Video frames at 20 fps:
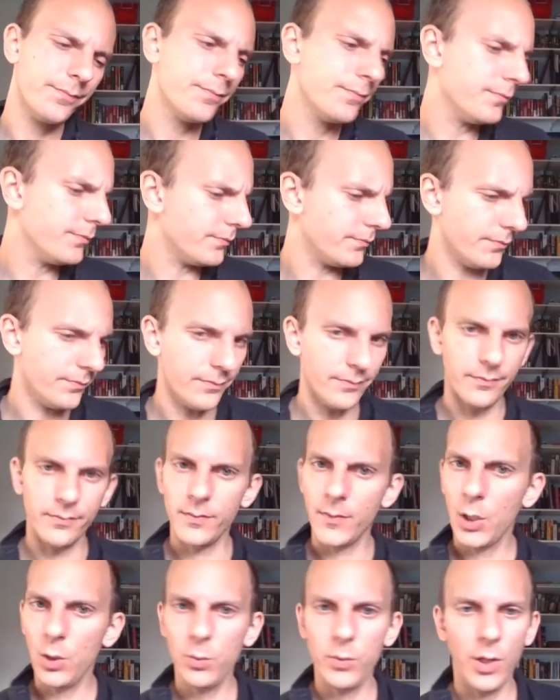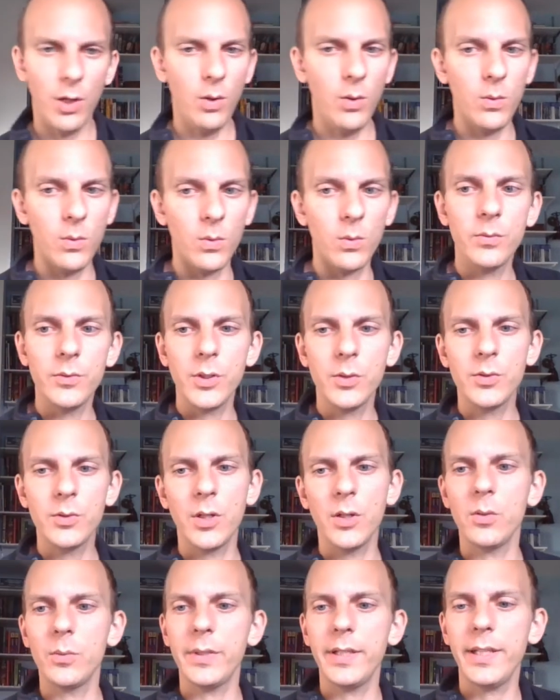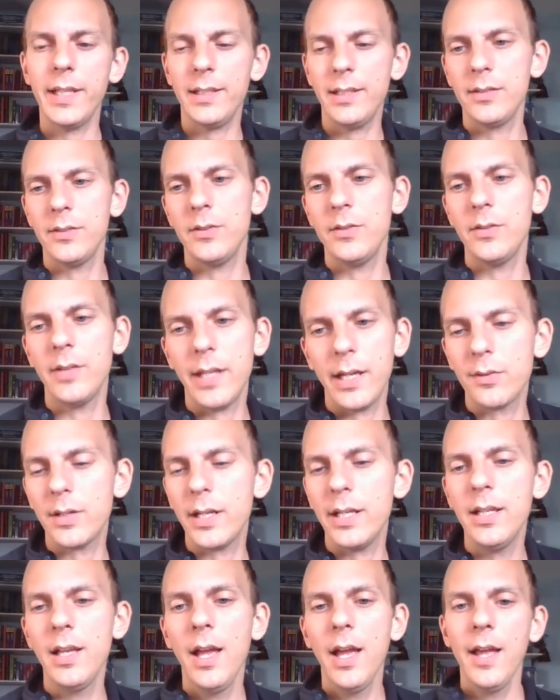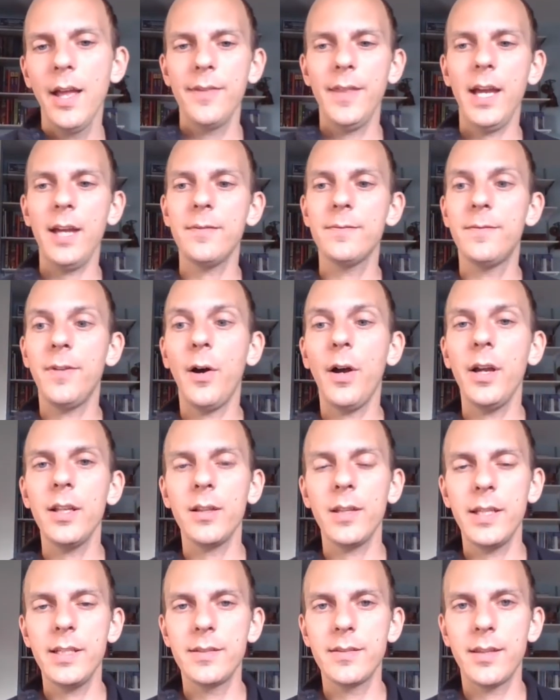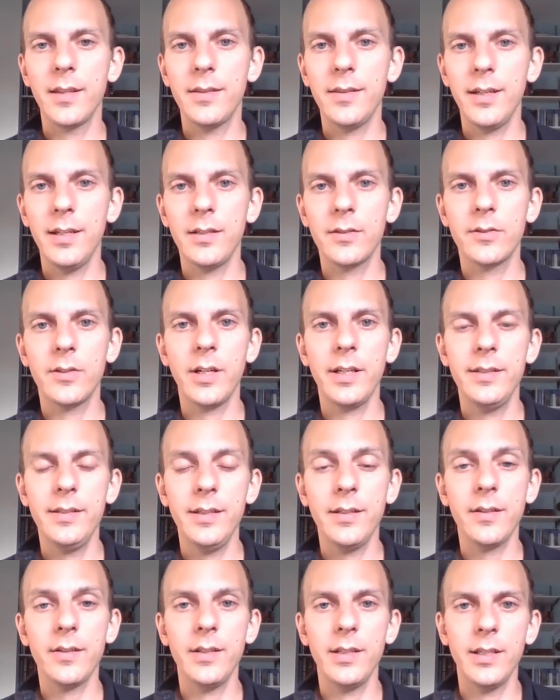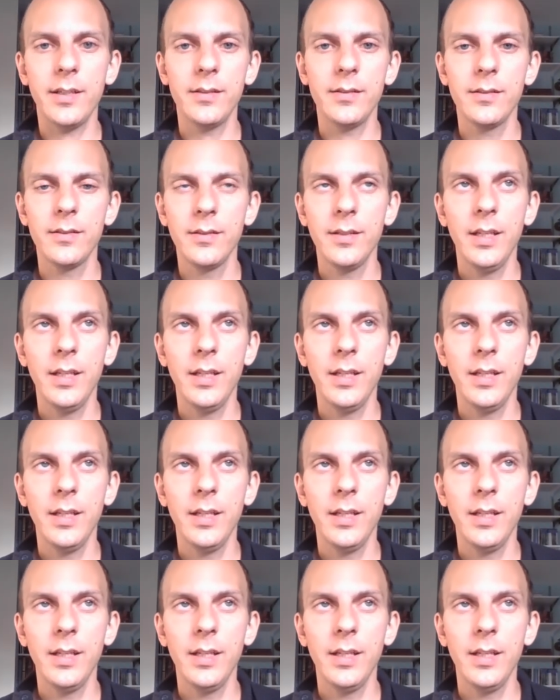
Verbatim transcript: Mm-mm. No, no, no, no, we cannot do that, right? That violates the theta criterion.